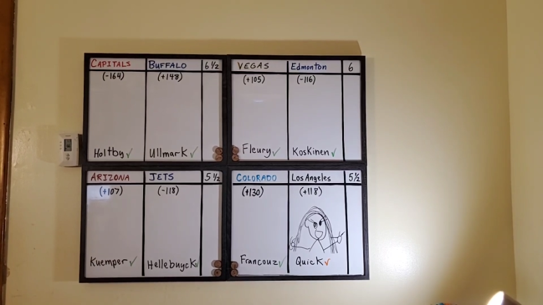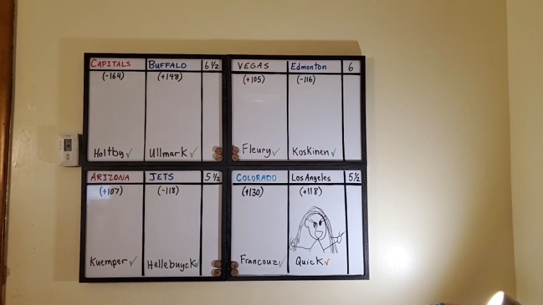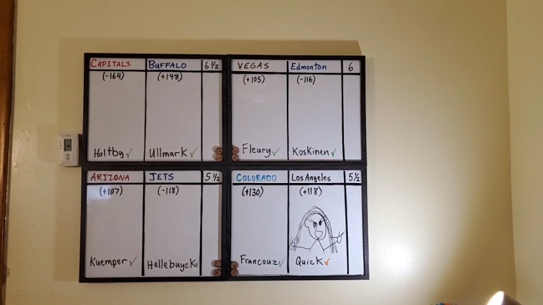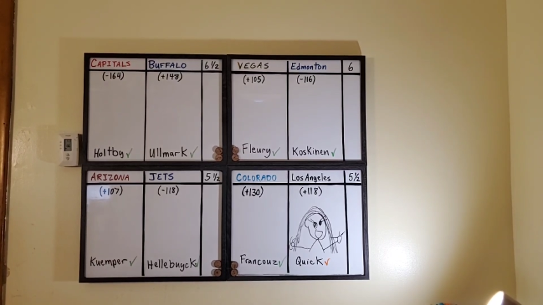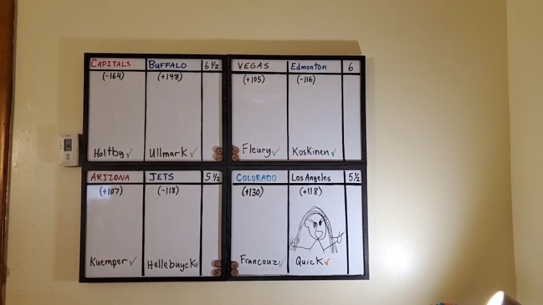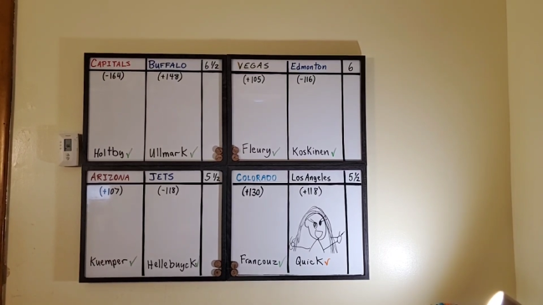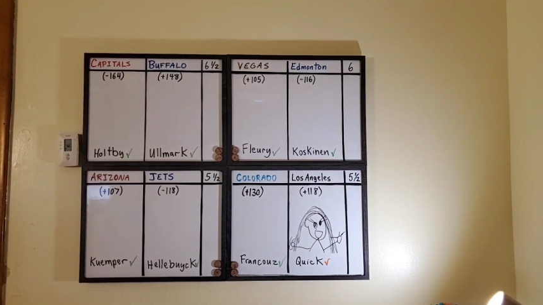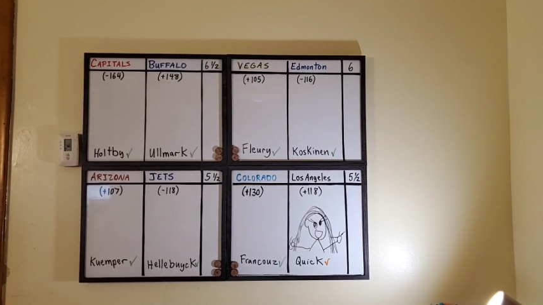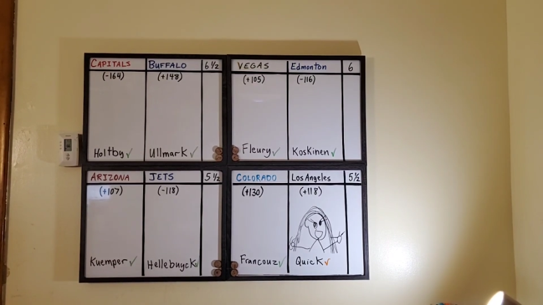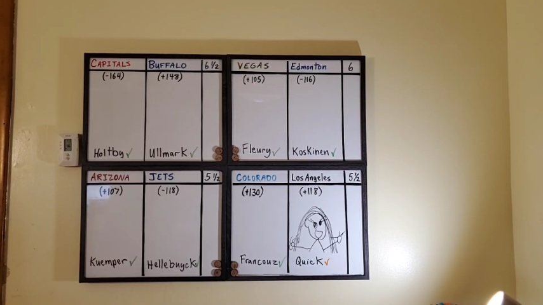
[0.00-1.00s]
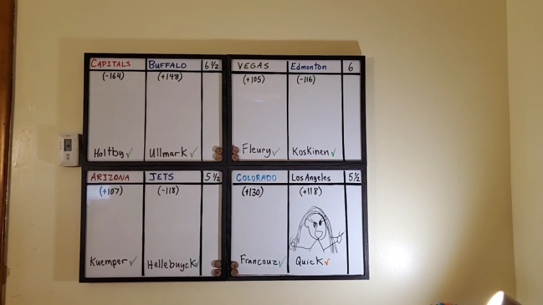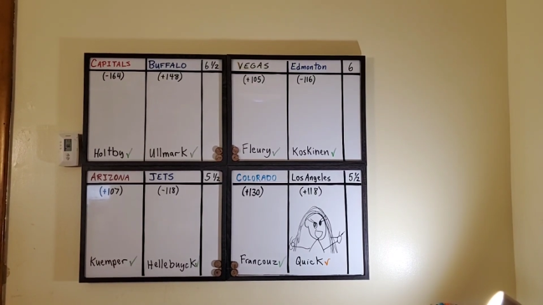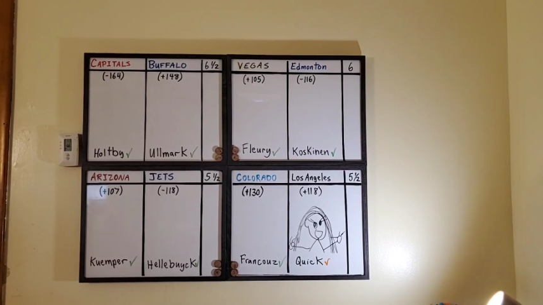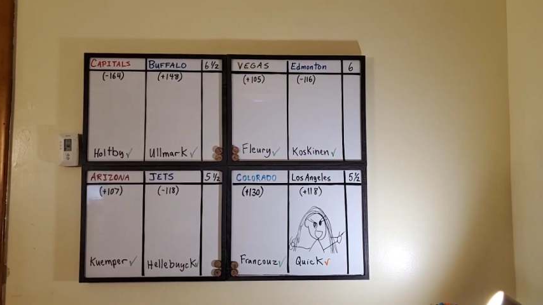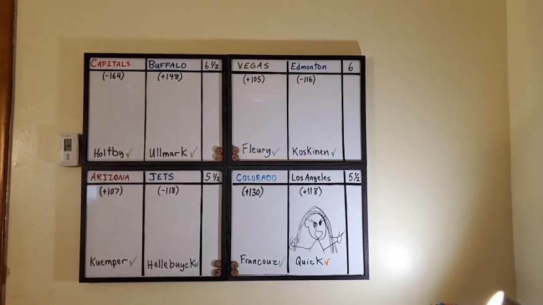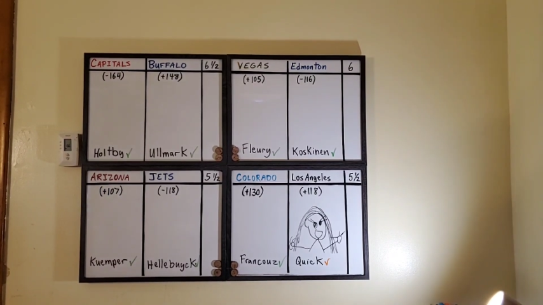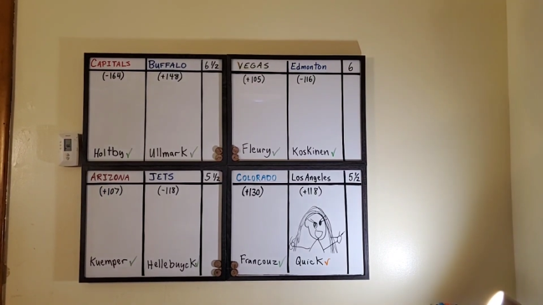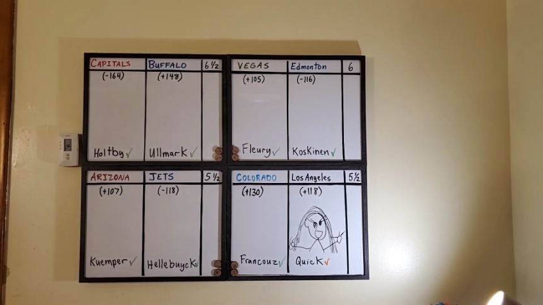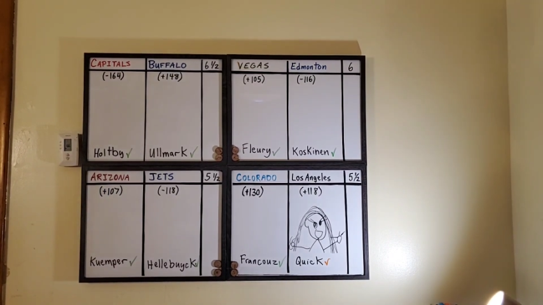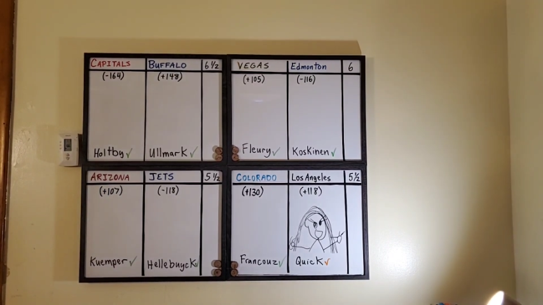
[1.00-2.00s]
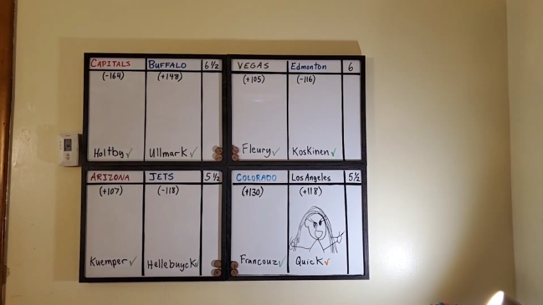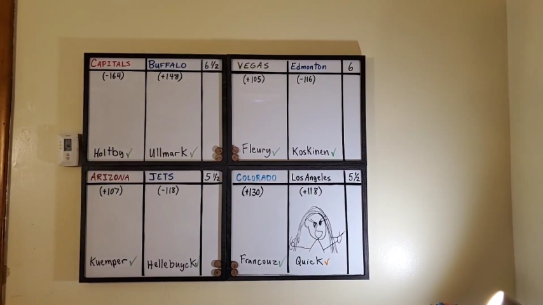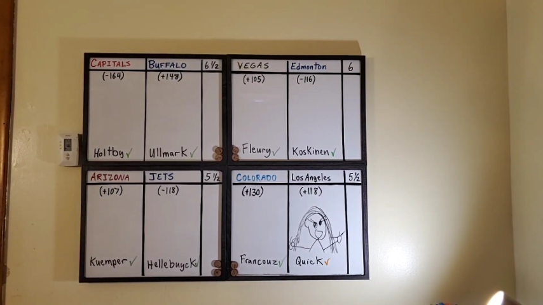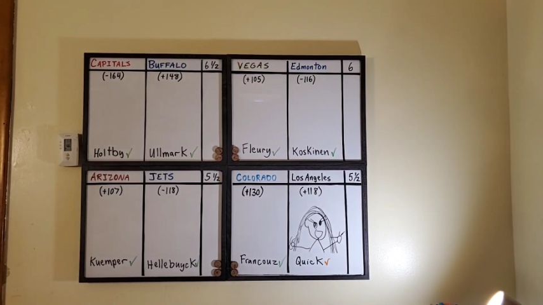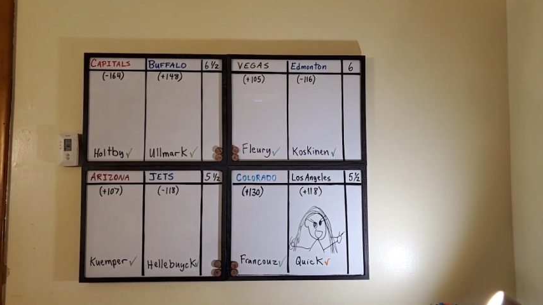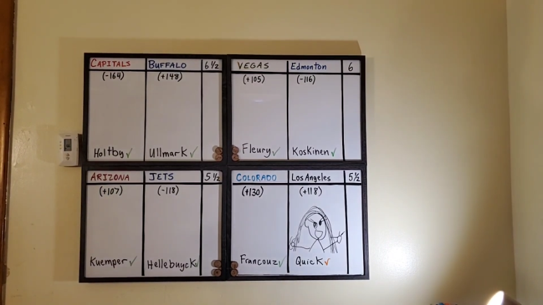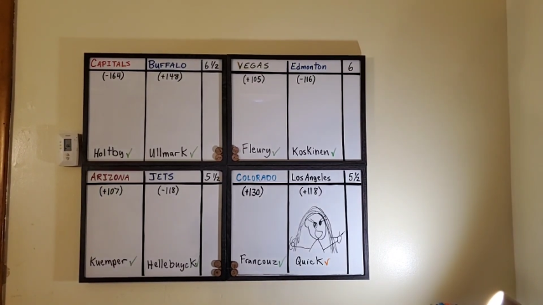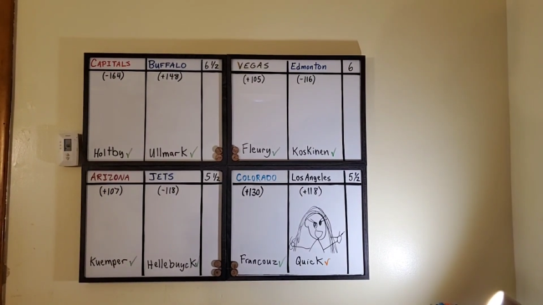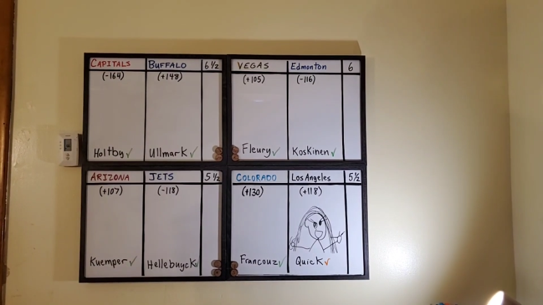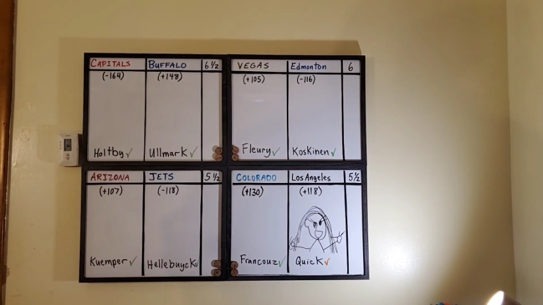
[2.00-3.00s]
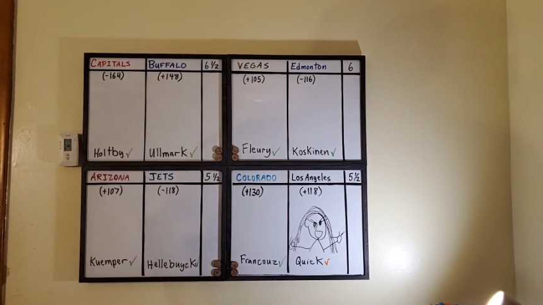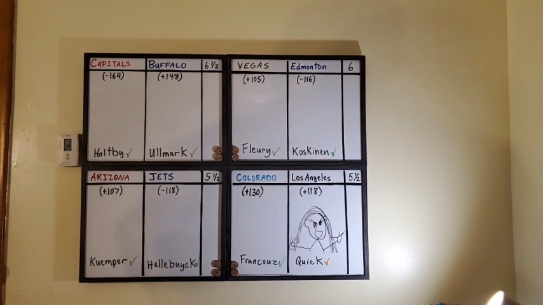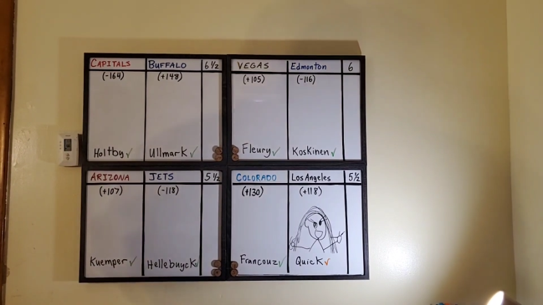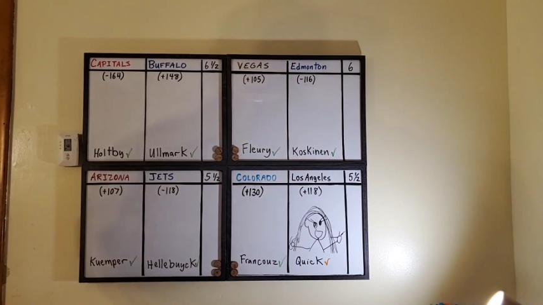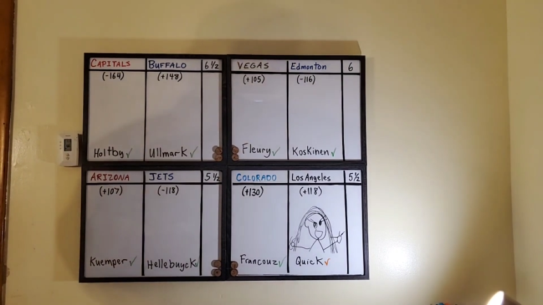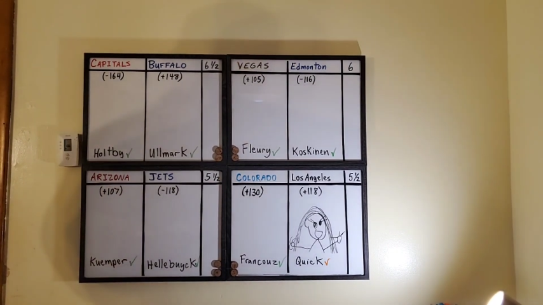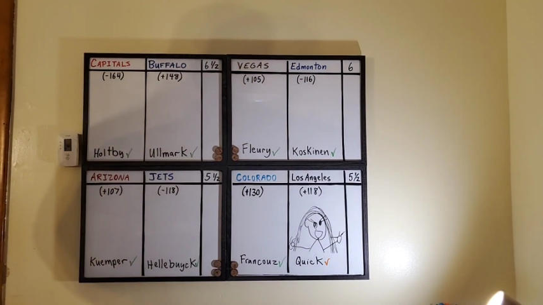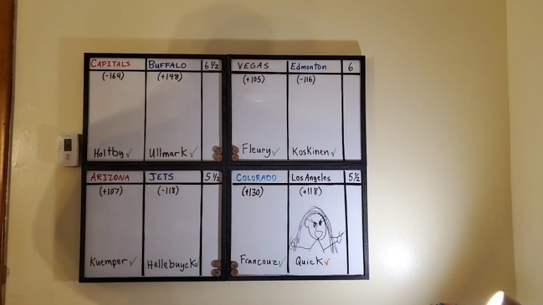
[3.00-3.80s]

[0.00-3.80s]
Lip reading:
[unreadable: no face in view]